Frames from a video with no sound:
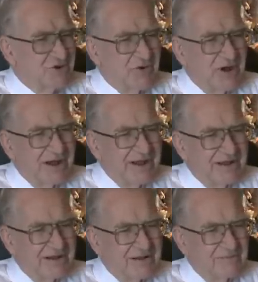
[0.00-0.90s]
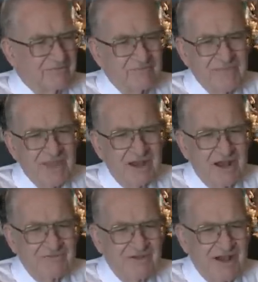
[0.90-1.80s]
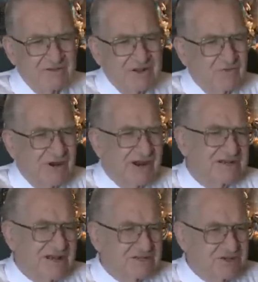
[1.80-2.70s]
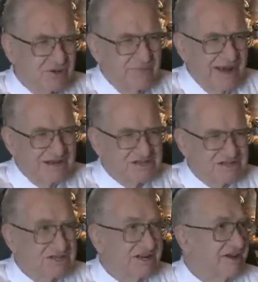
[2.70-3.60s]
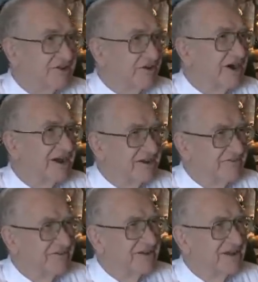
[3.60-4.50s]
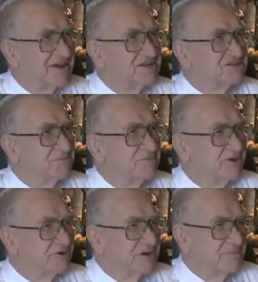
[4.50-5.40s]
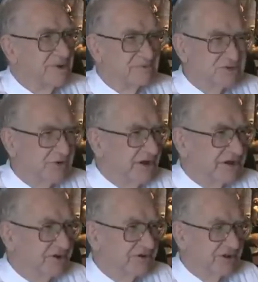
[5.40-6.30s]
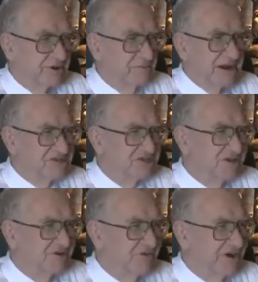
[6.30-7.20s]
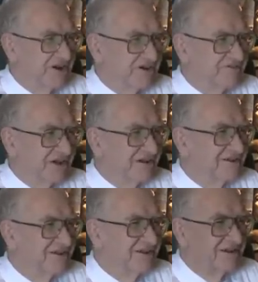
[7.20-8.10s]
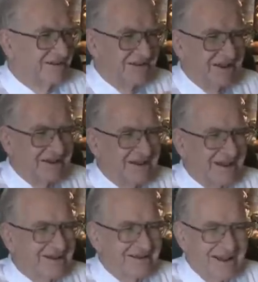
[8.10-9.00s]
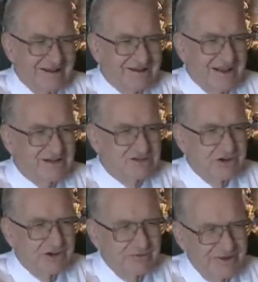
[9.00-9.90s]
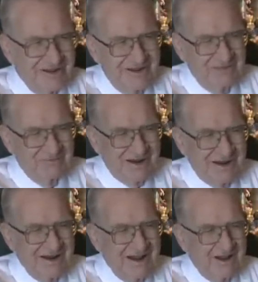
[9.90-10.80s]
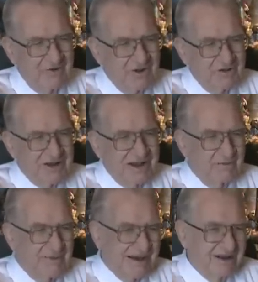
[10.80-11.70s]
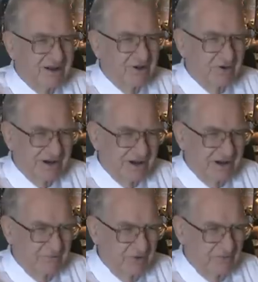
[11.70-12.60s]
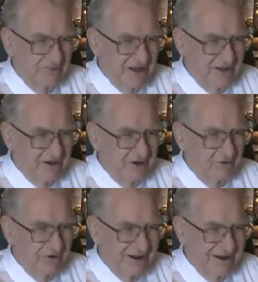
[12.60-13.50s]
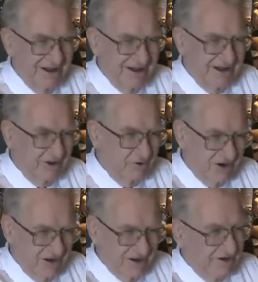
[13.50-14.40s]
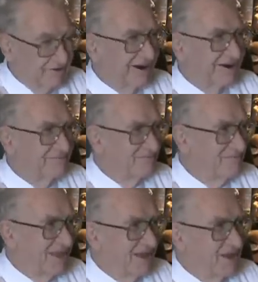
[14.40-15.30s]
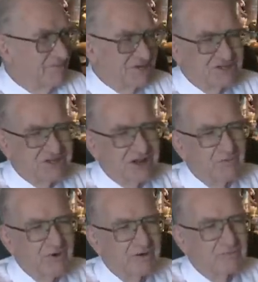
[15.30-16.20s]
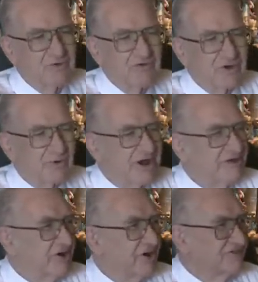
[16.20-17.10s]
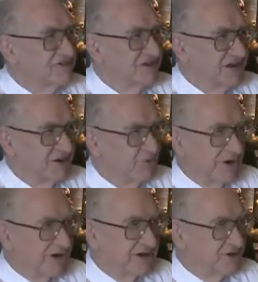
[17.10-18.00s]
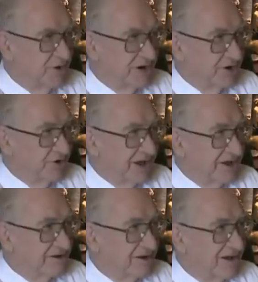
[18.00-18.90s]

so I, uh, I found that when I take two magnets together, I have some neodymiums around here that I'm actually afraid of. They they're so can, strong. They can, they can danger you. Mm. But anyhow, you take a magnet, you go to put them together and go, and they go clunk, right? Mm. But you take one of them, move it around, and all of a sudden it one doesn't want to yeah, go right. Together.